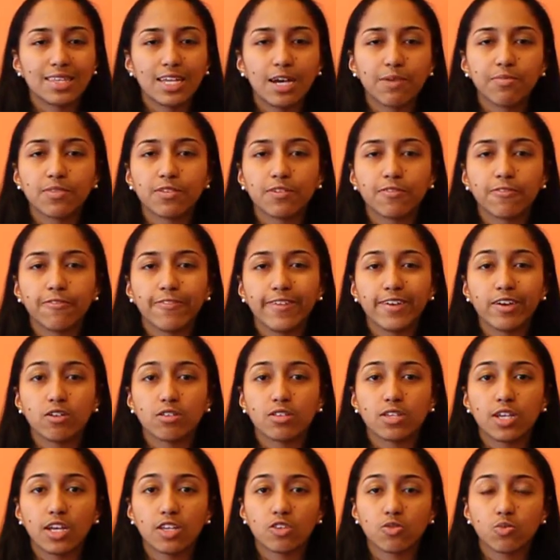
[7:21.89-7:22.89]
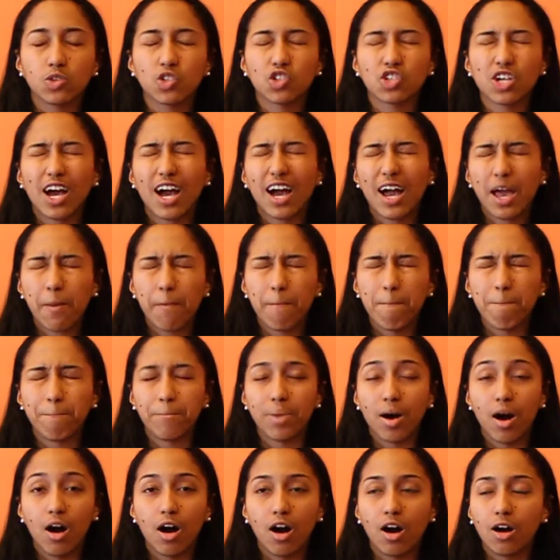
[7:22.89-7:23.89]
depth of field test, which I
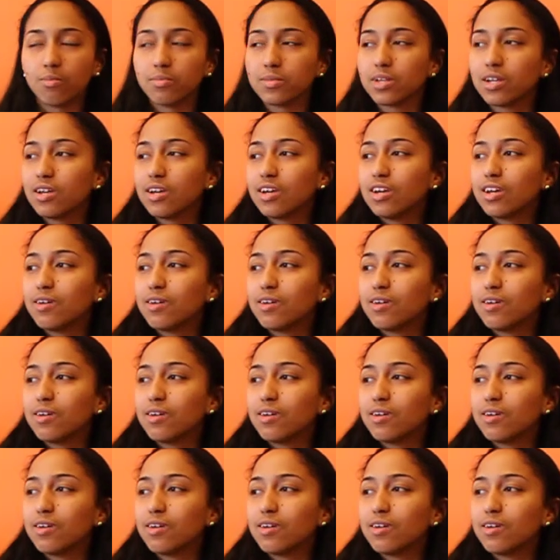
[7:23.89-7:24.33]
bombed